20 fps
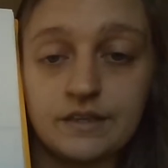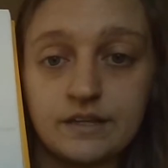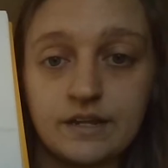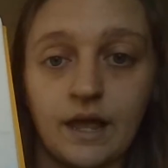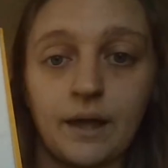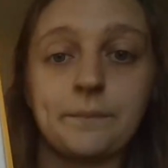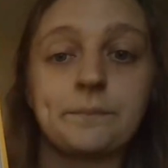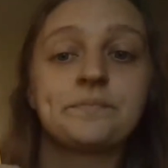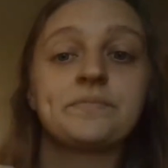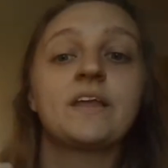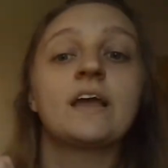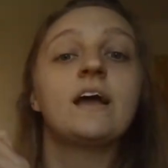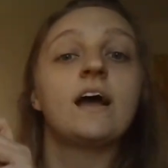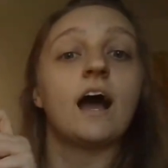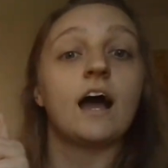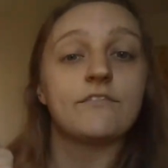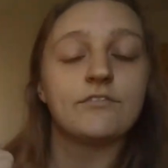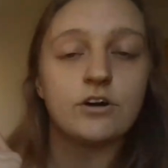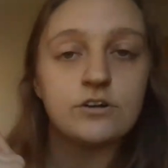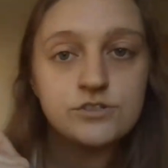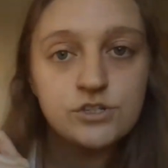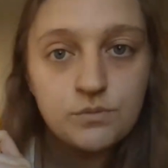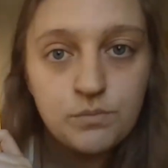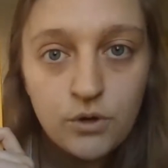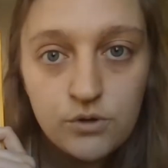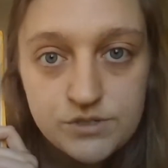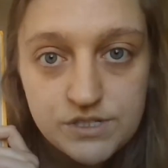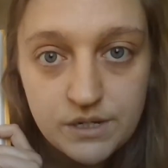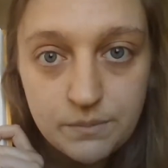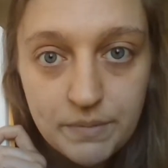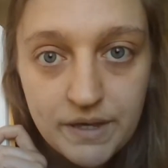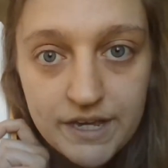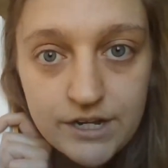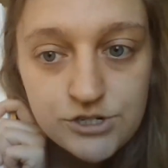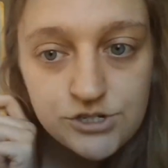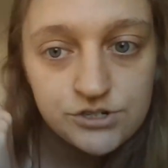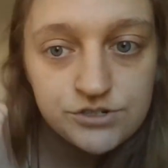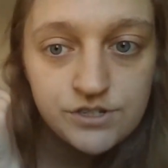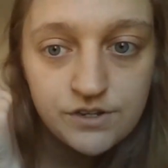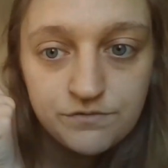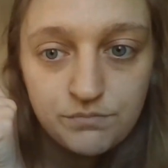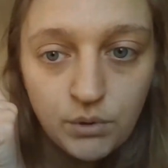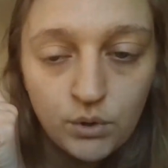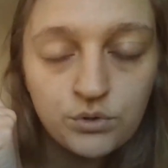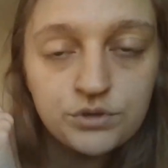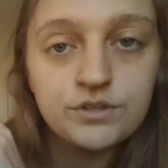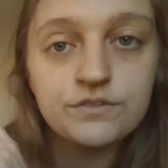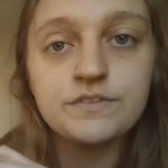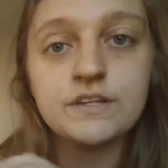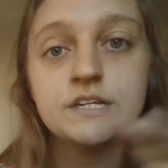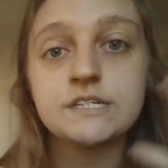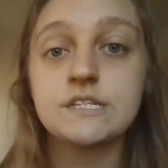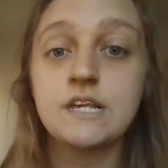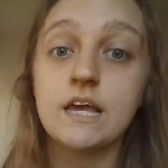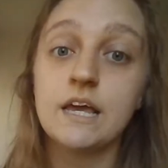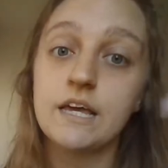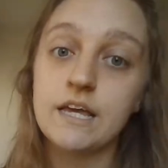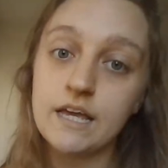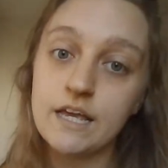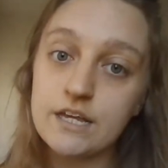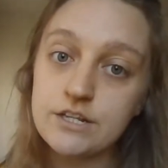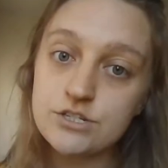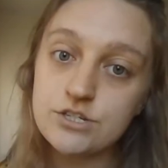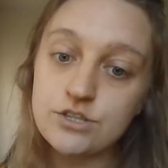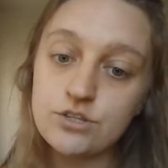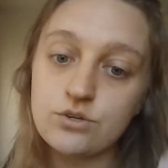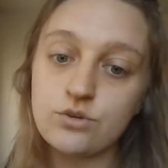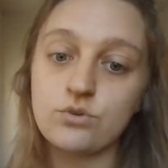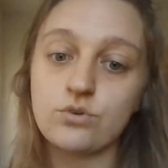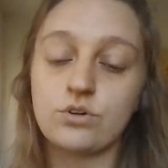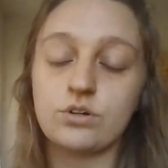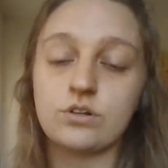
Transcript: Okay. I've also posted pictures of both of these into the Google